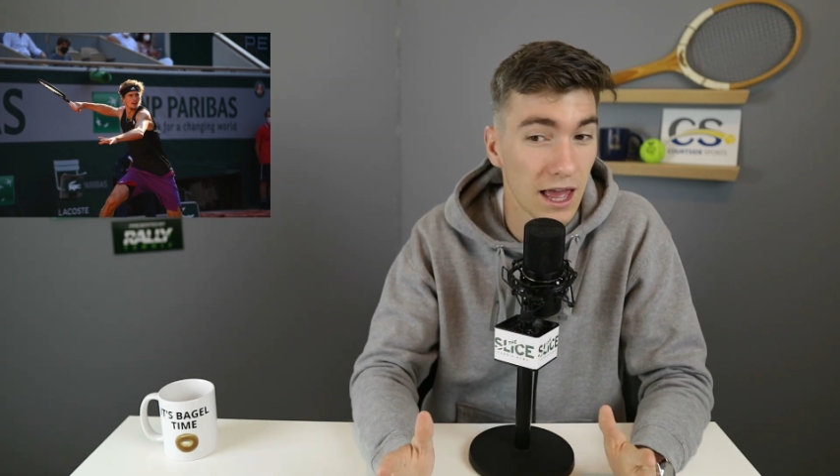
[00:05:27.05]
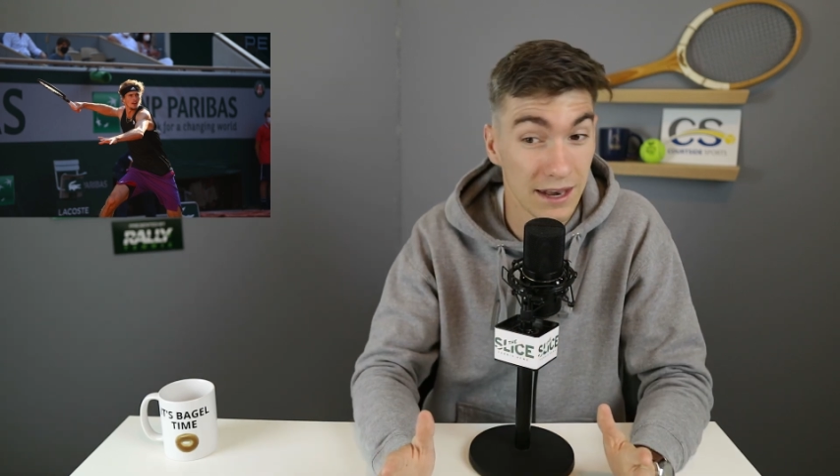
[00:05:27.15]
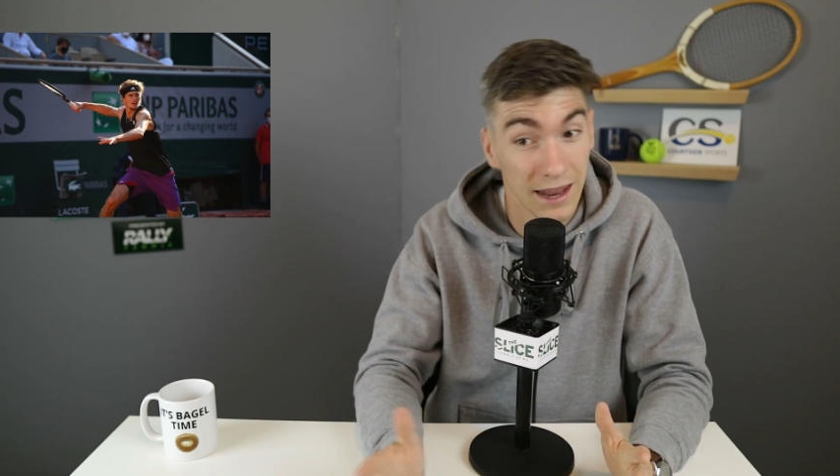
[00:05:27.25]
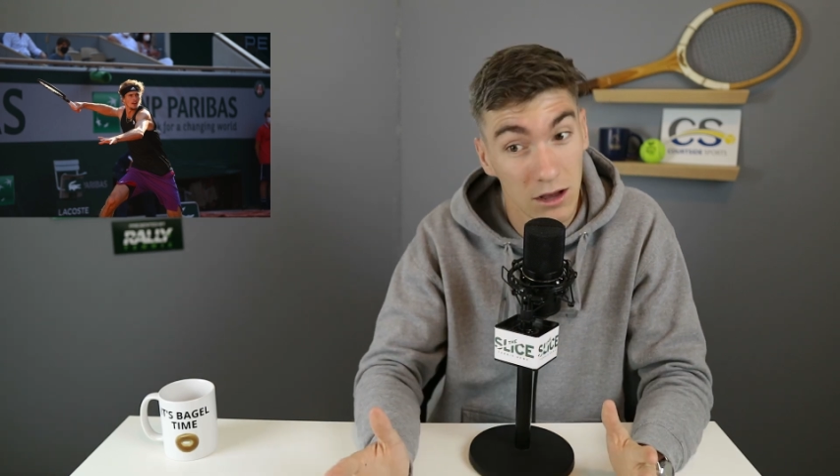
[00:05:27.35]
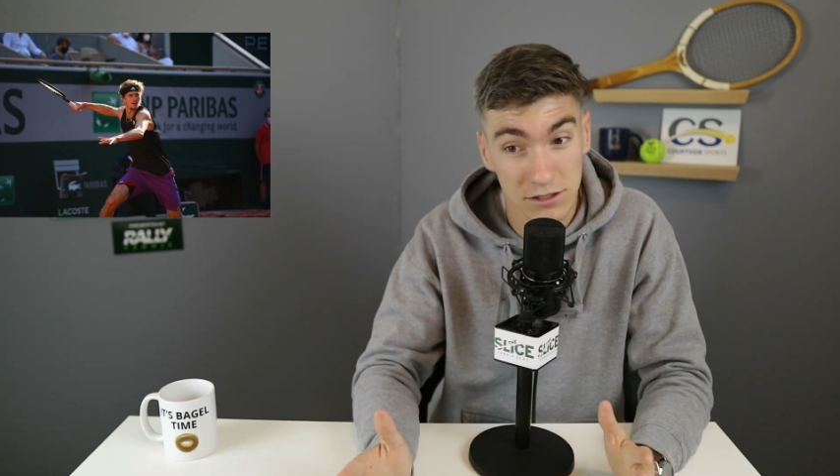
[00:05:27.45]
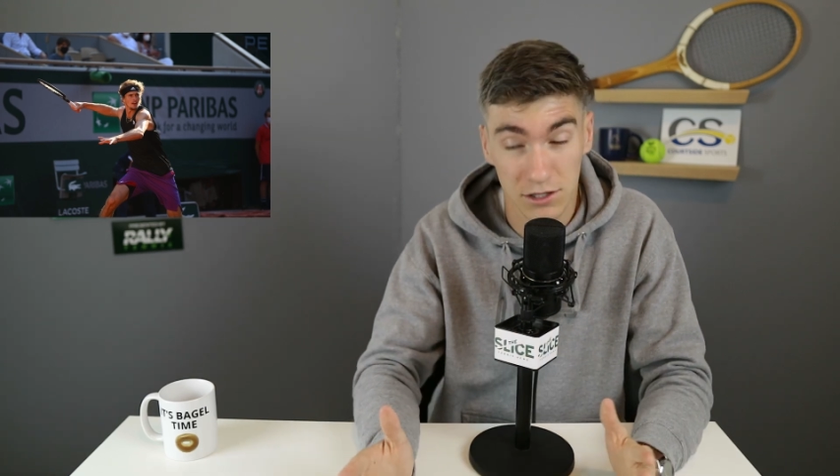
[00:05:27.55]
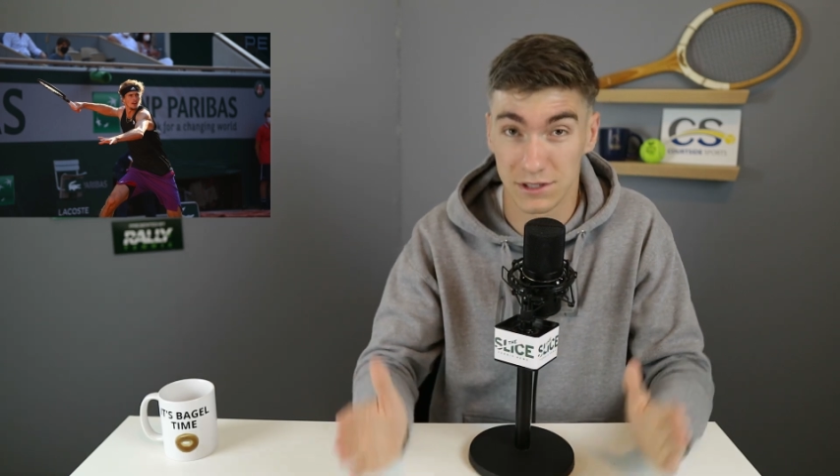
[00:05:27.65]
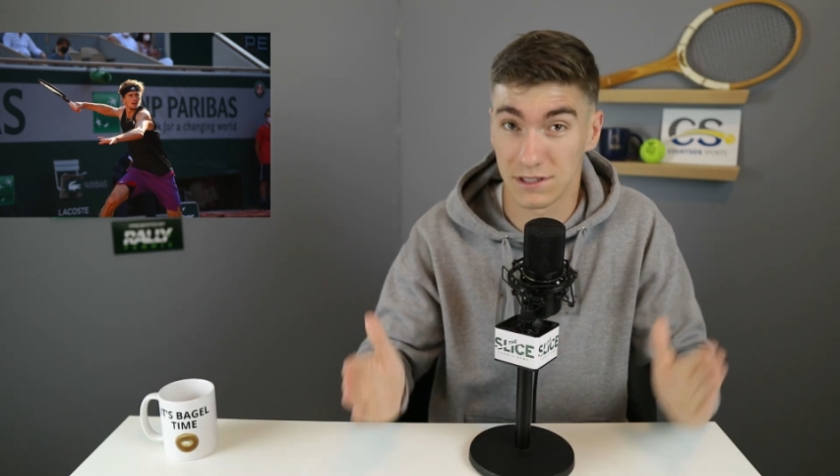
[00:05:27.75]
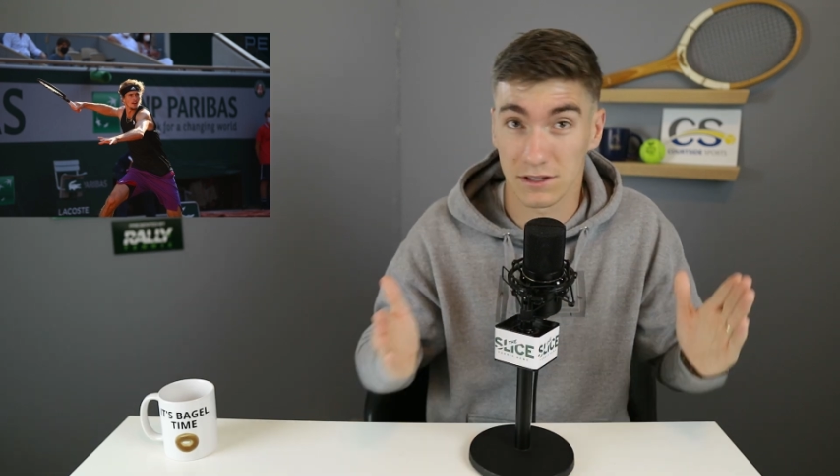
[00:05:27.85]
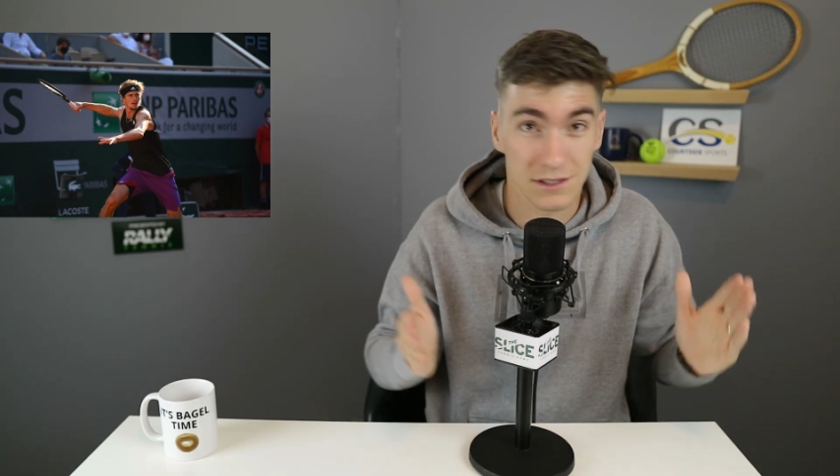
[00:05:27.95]
And now, so
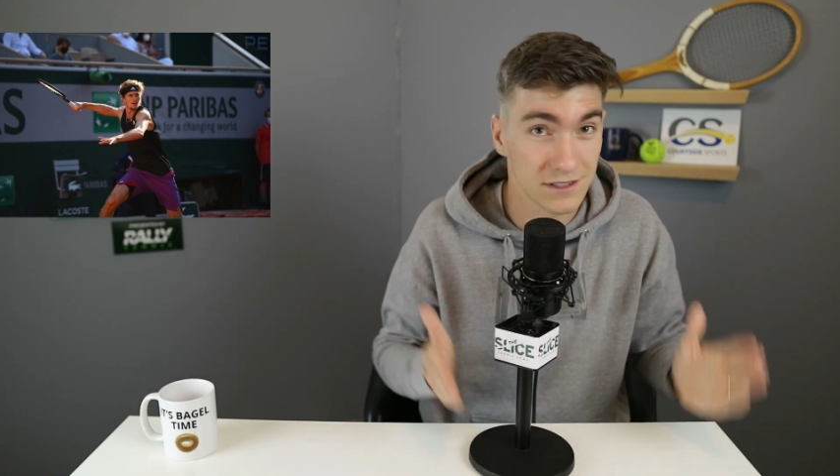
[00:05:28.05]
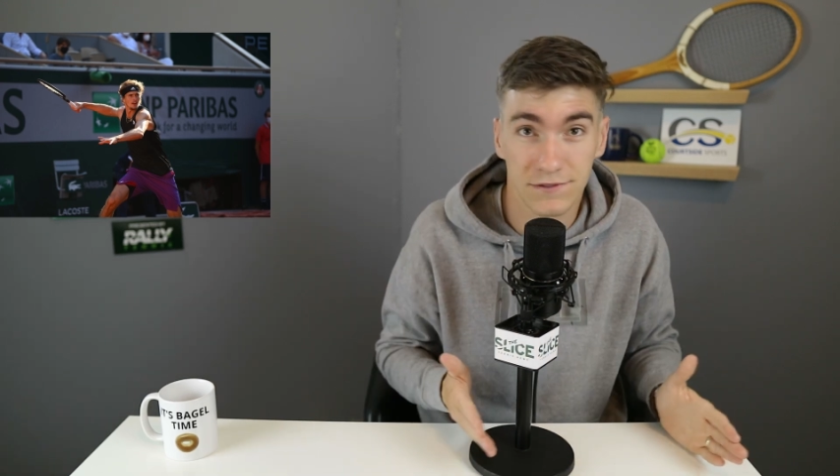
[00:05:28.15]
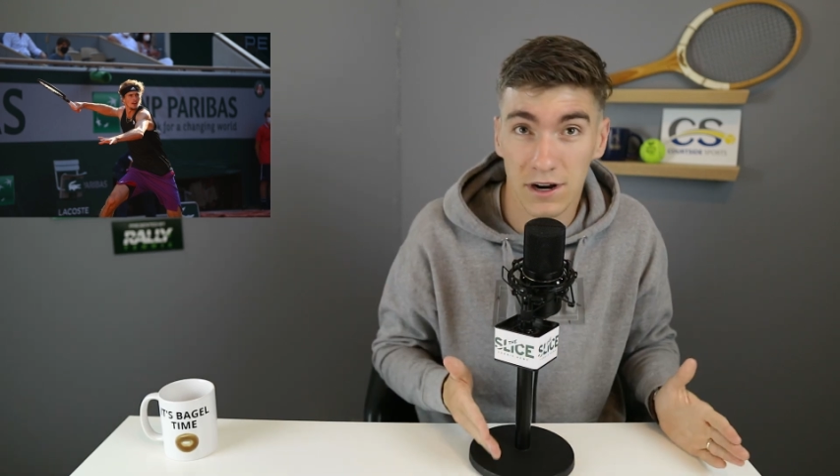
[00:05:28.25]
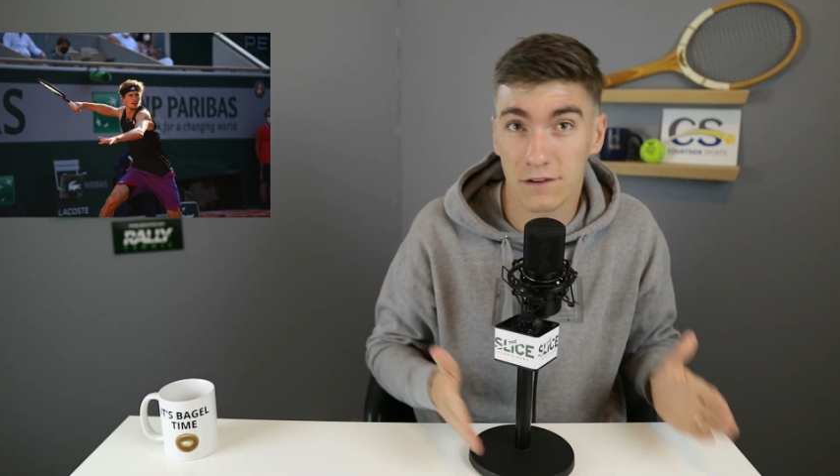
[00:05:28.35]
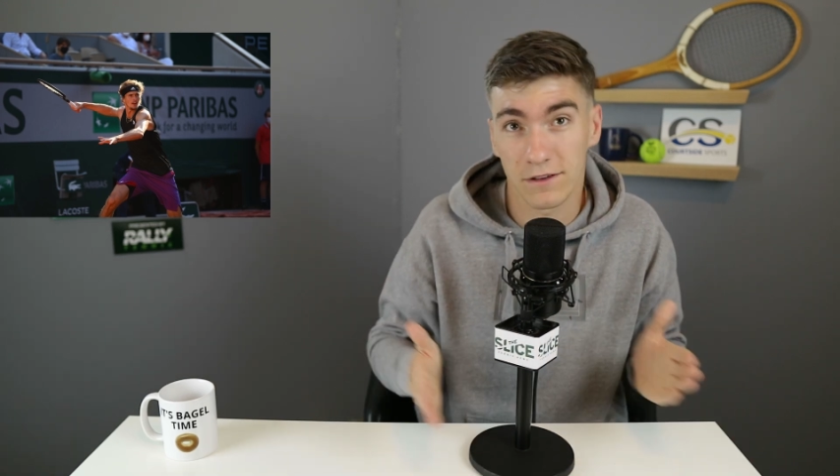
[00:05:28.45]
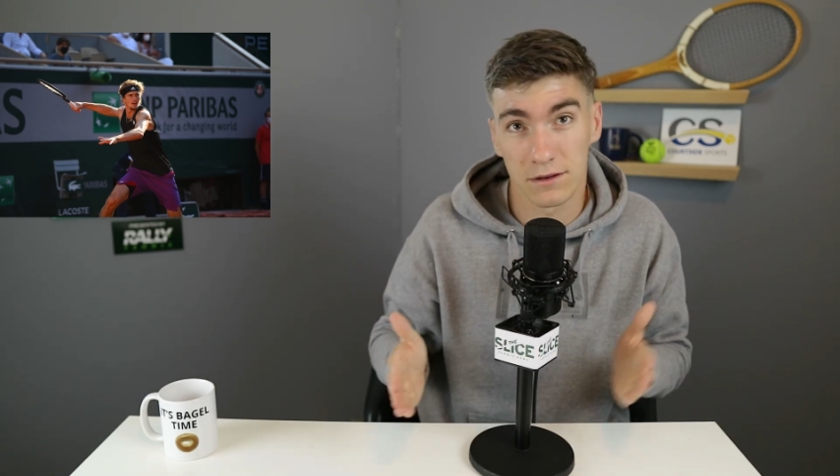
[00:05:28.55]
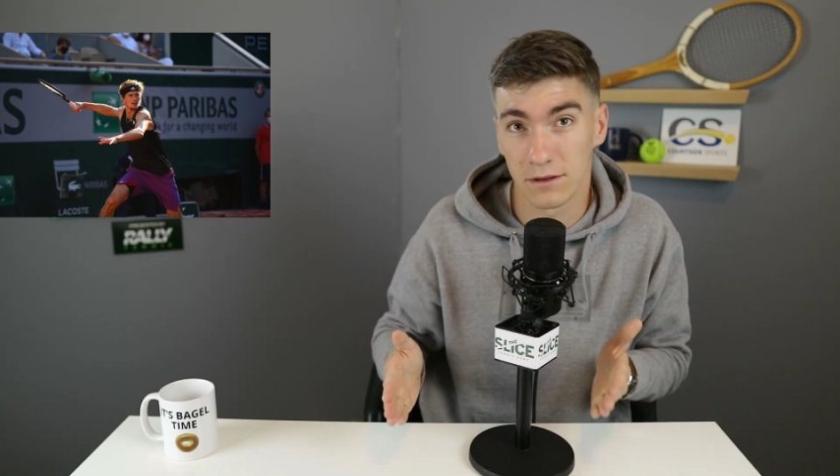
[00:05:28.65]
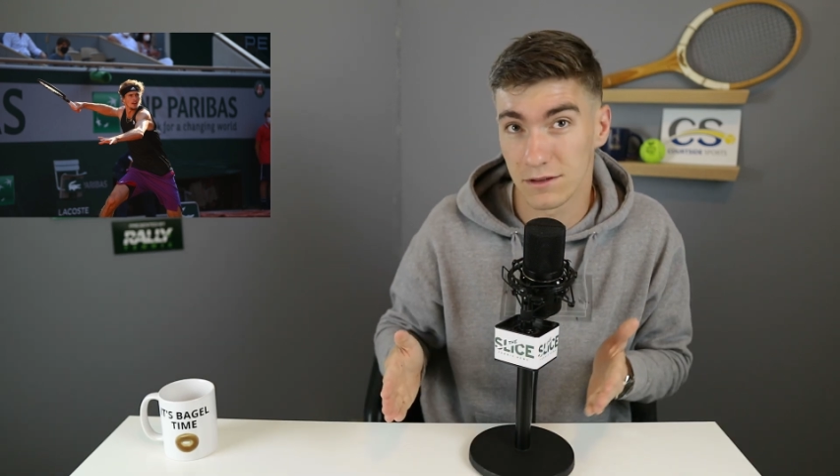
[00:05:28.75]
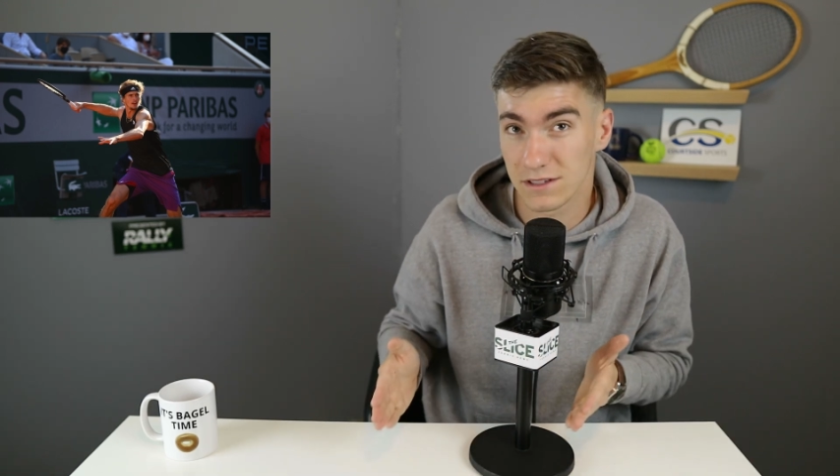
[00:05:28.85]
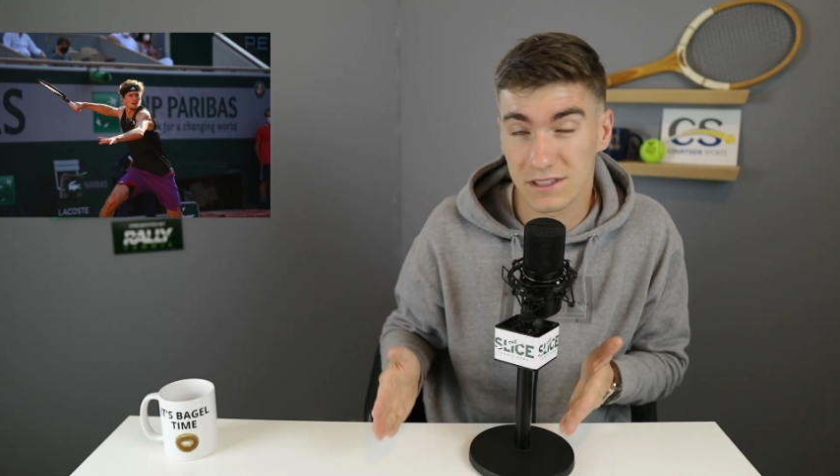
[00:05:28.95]
it's Zverev
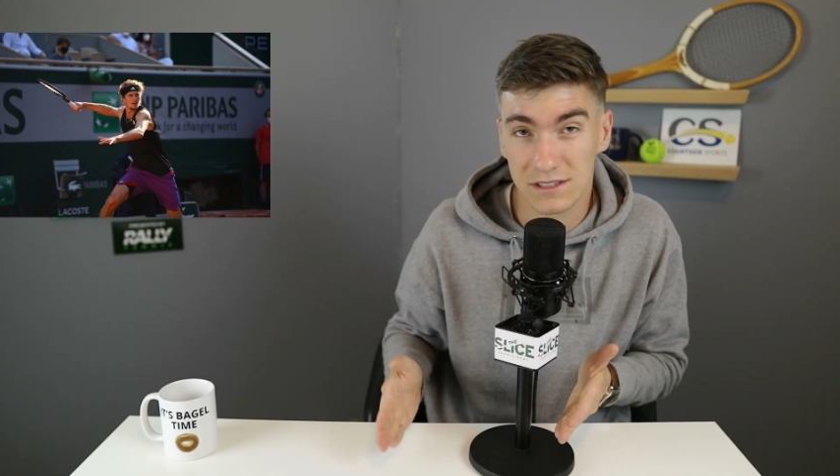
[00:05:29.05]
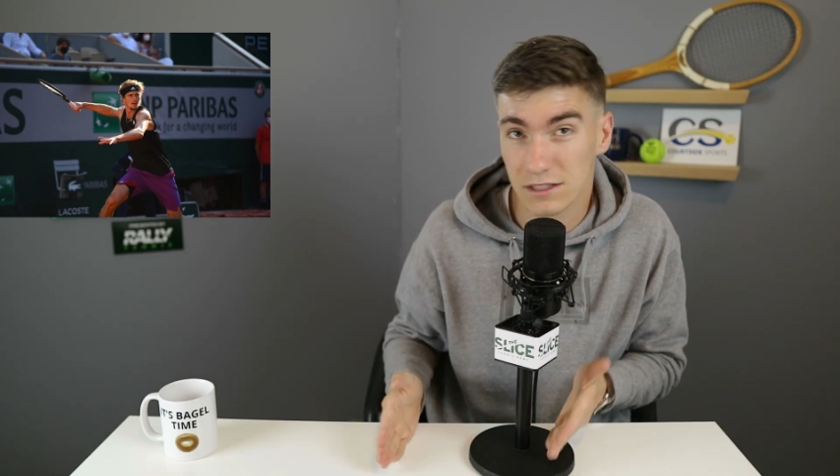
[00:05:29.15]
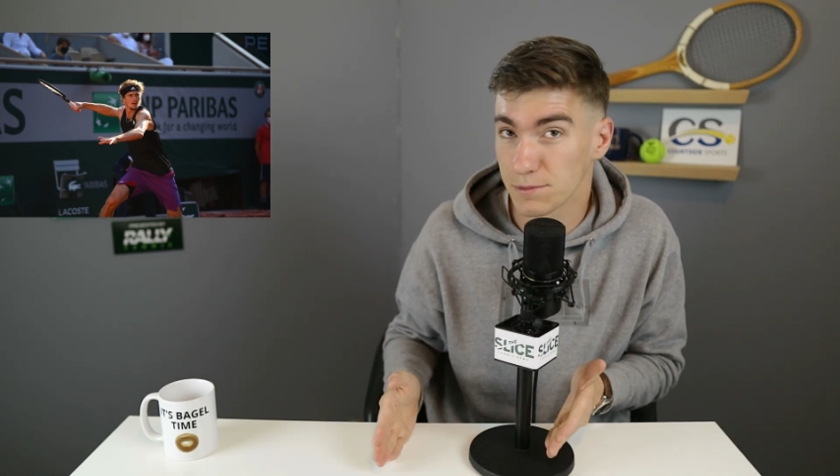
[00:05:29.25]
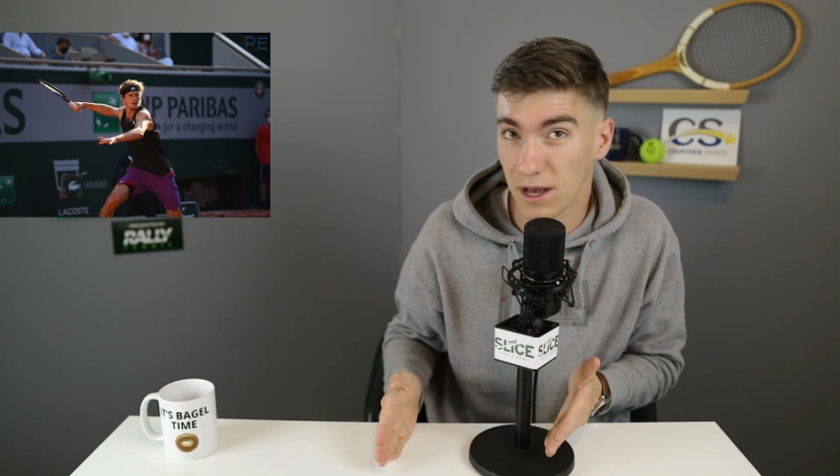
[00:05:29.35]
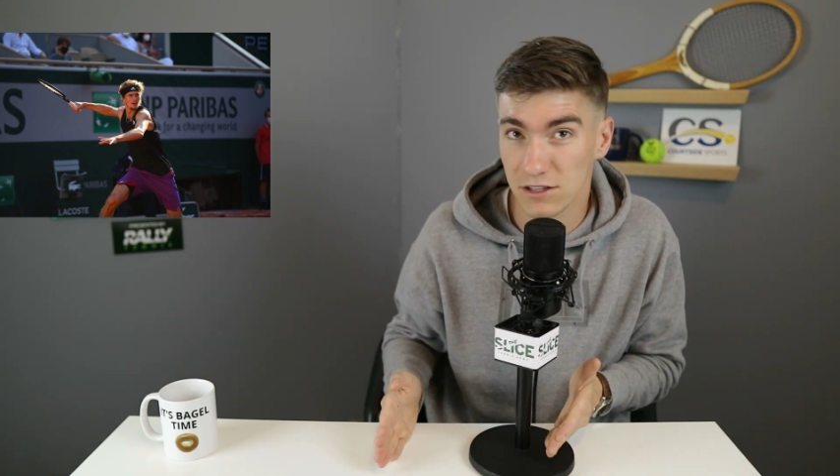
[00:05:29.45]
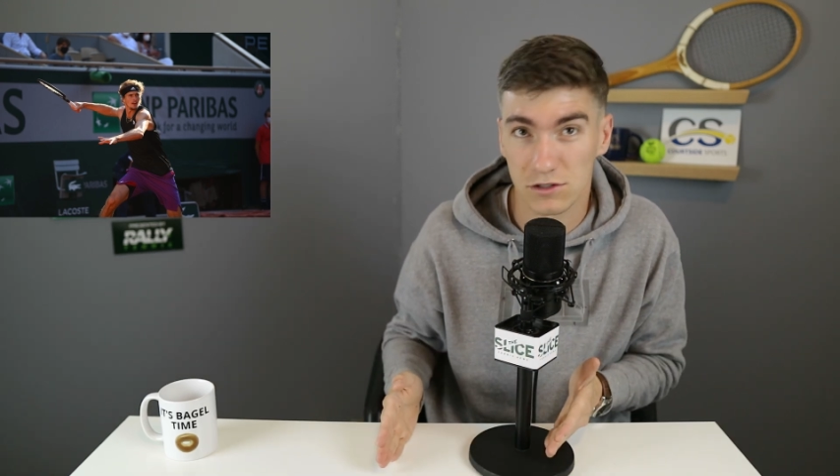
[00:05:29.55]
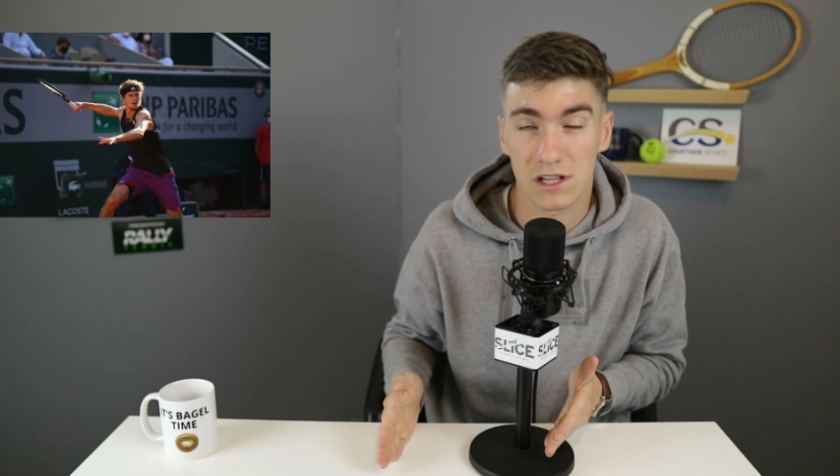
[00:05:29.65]
and Tsitsipas,